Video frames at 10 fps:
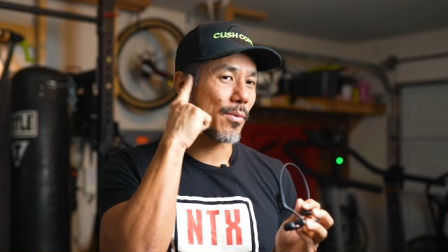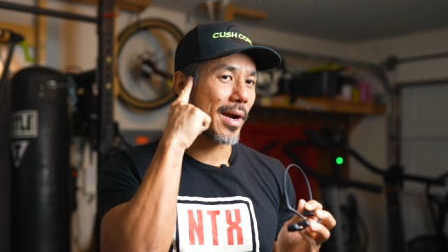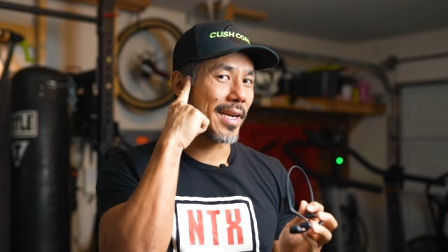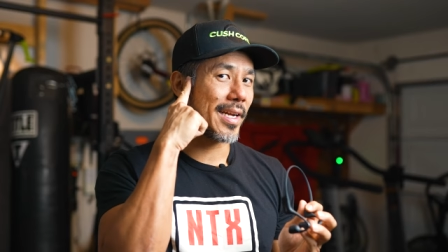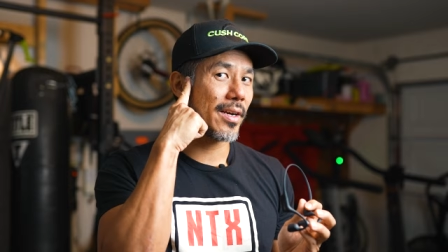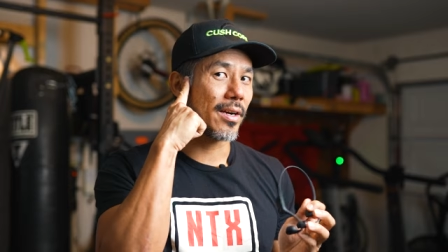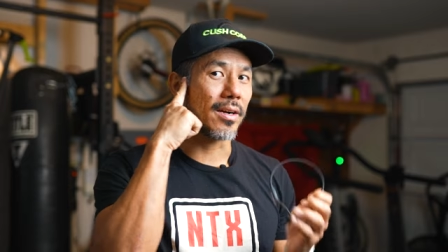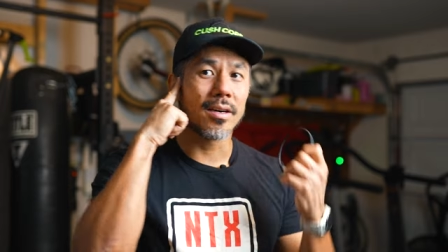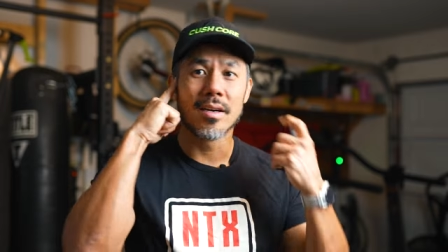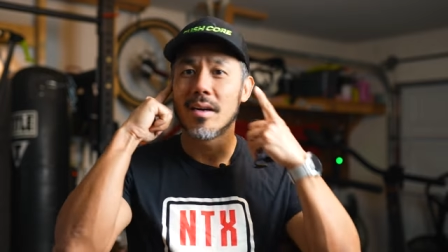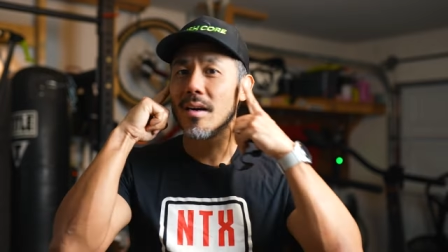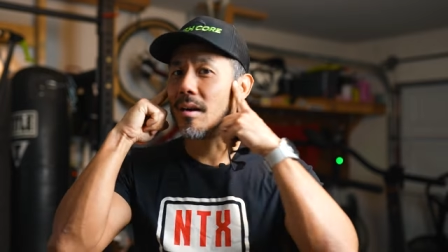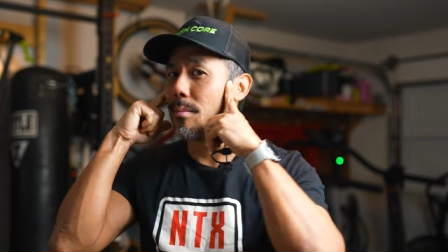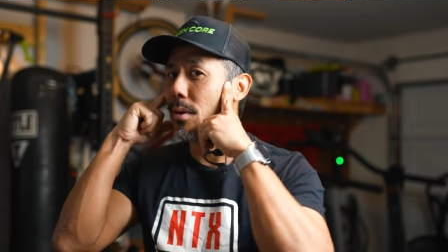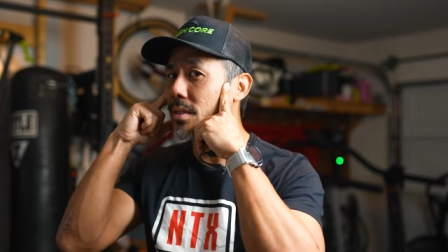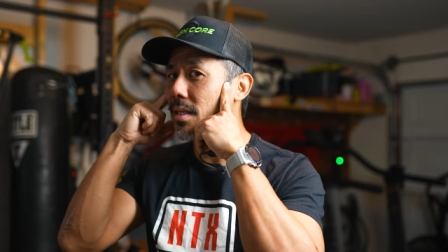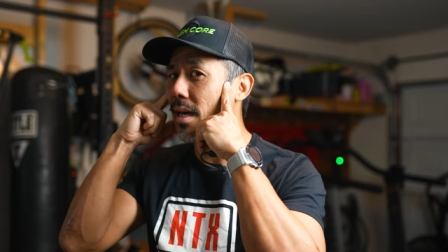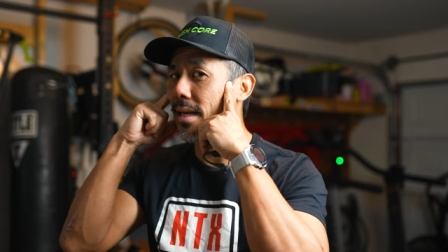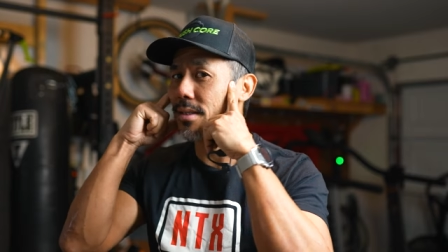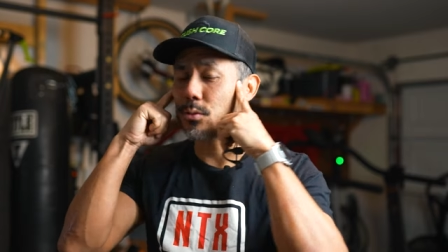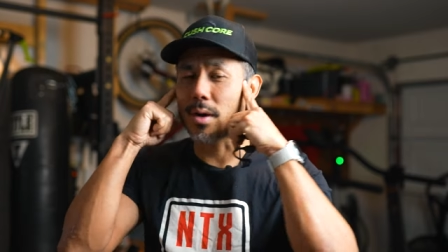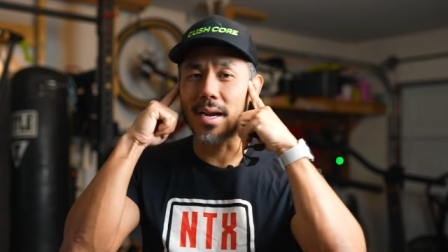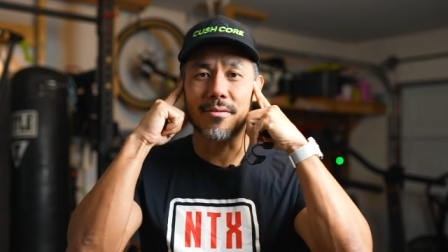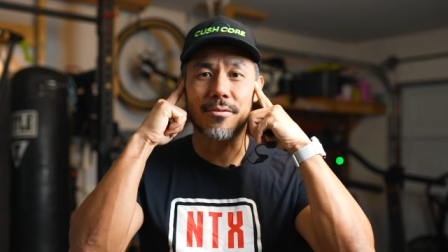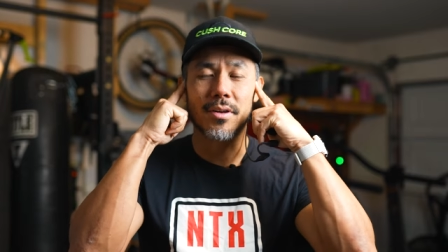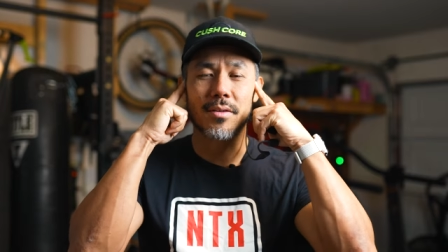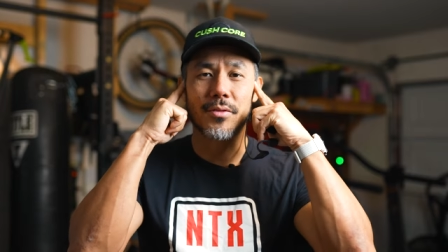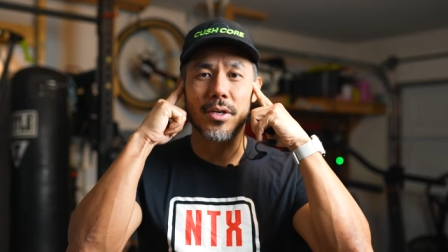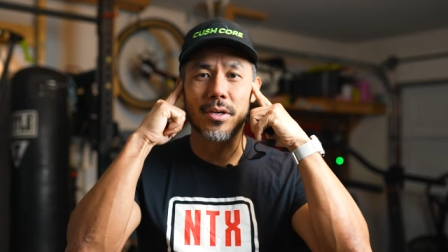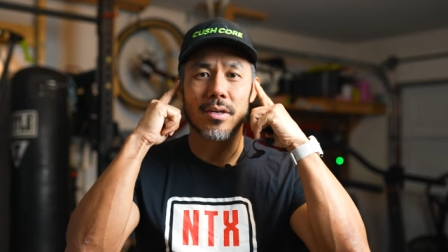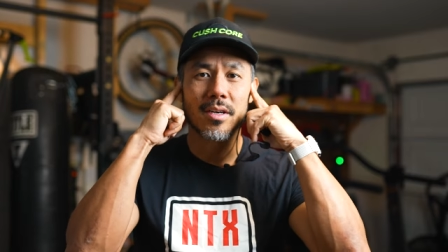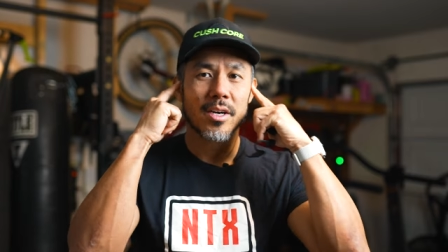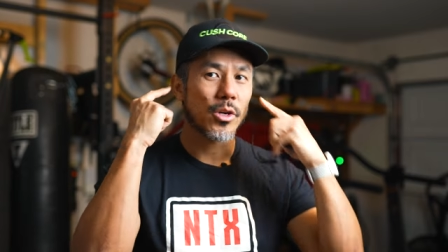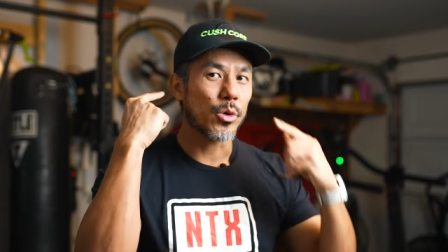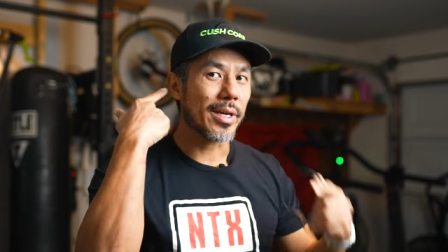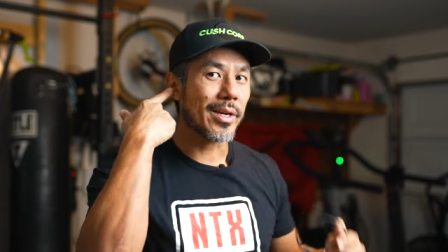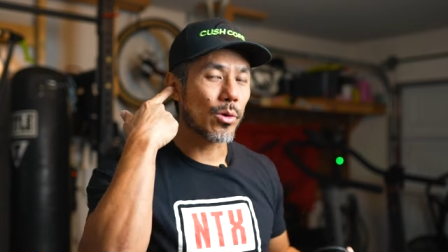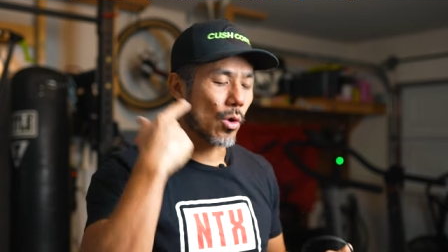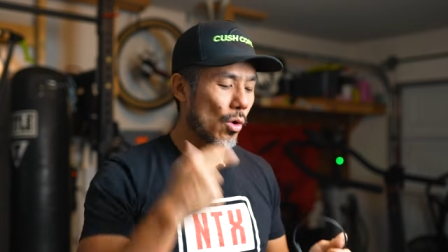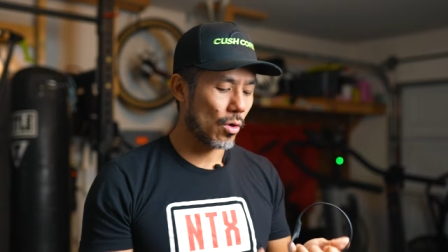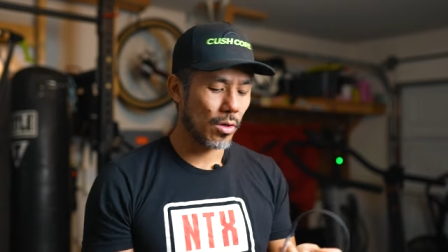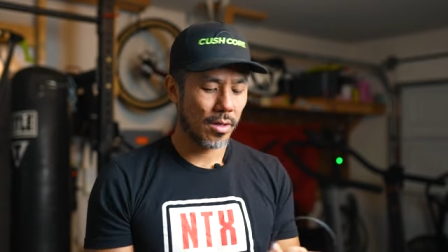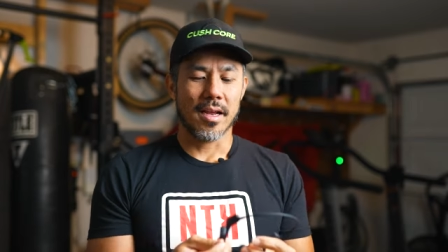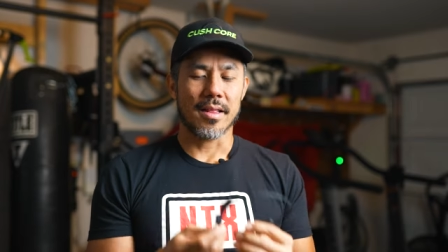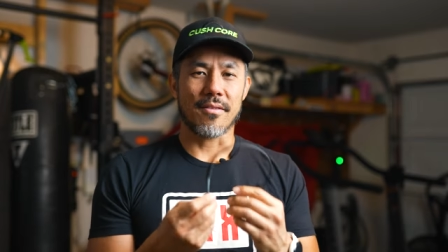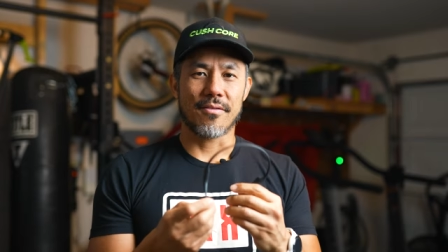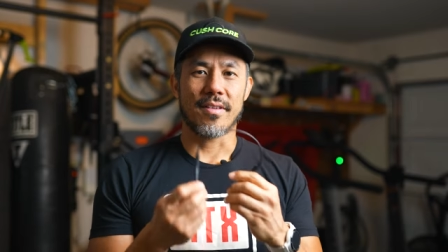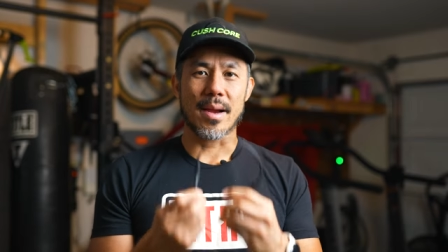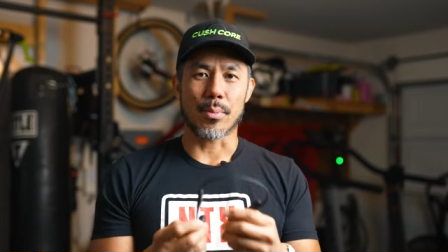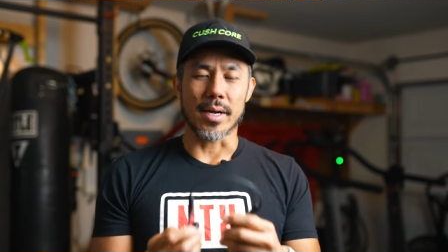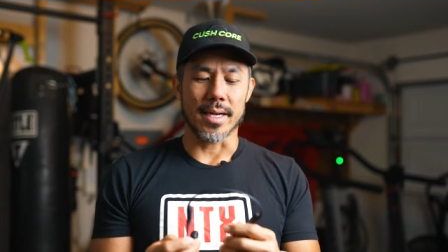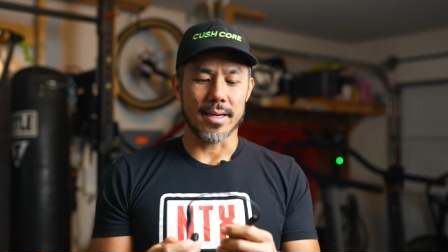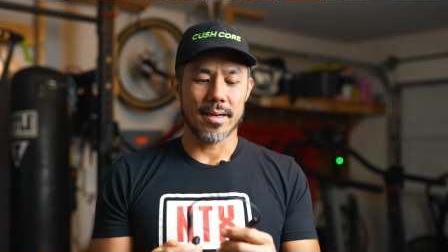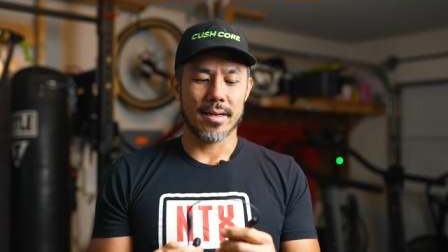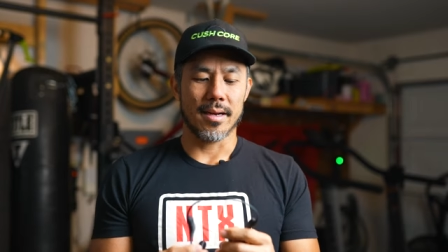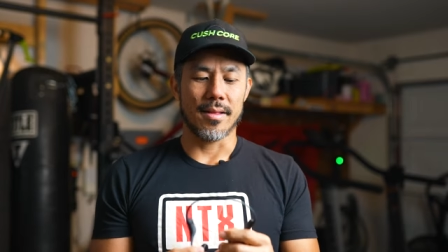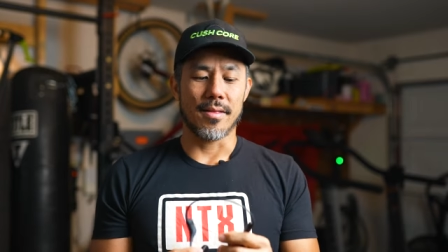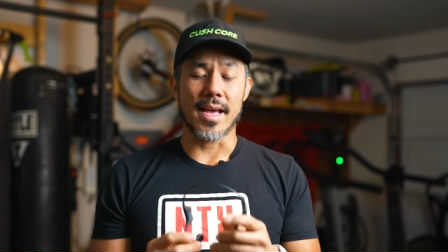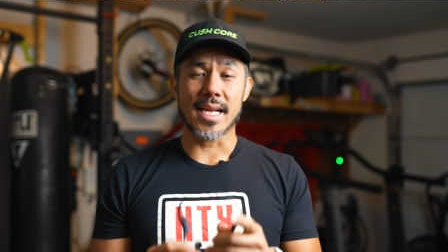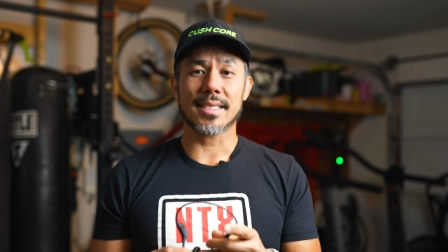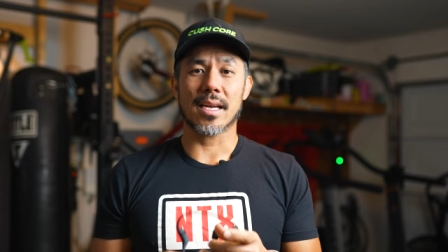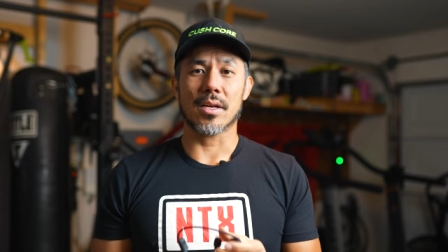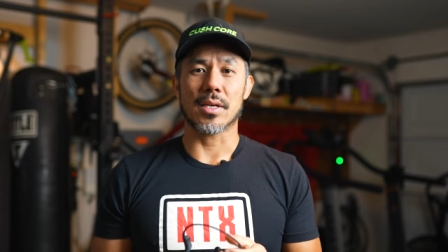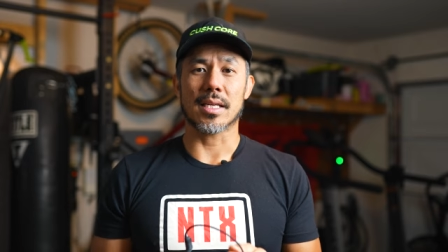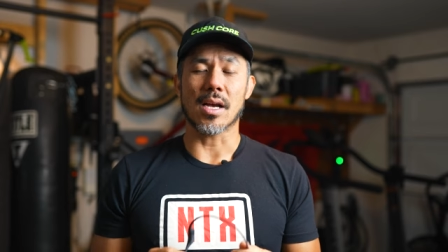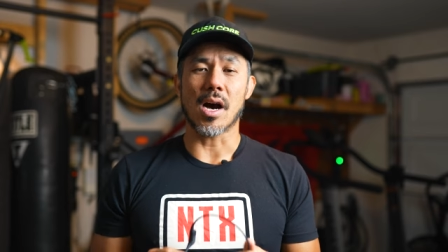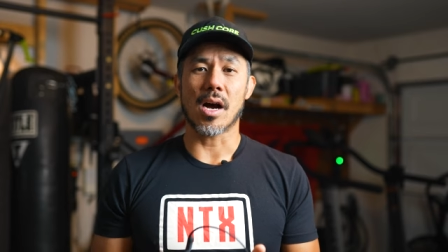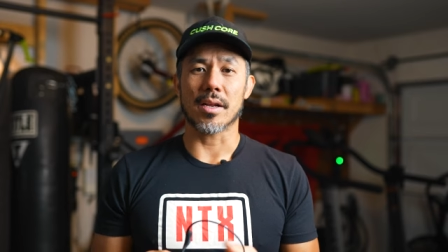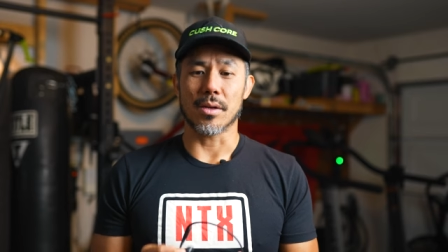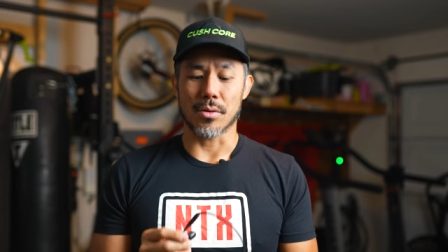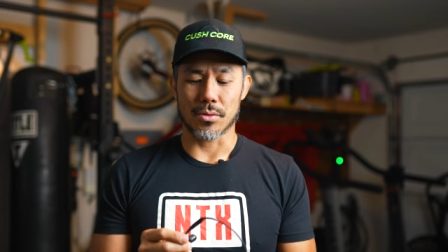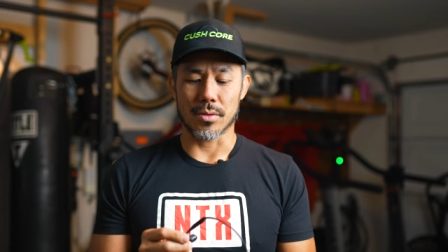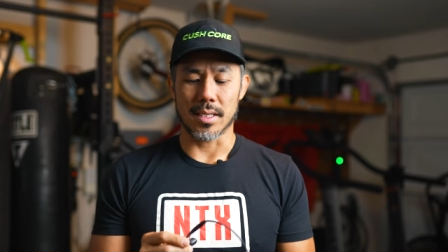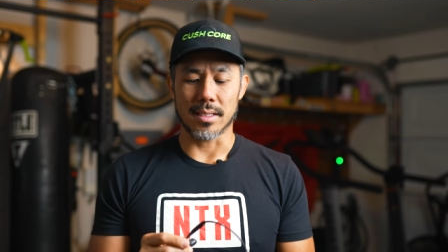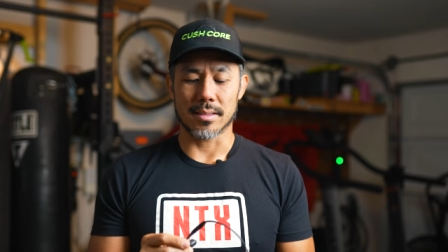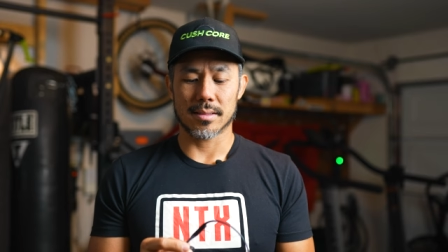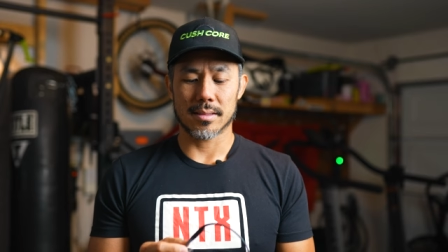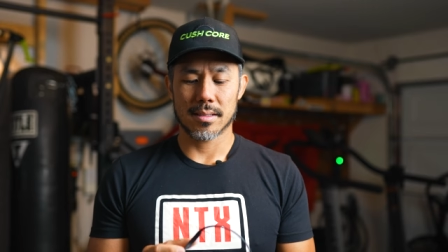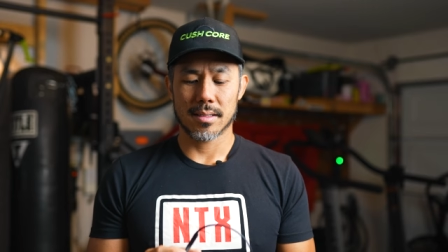right here on both sides, right in front of your, your ear hole, and they vibrate. And that's how you get the audio through these.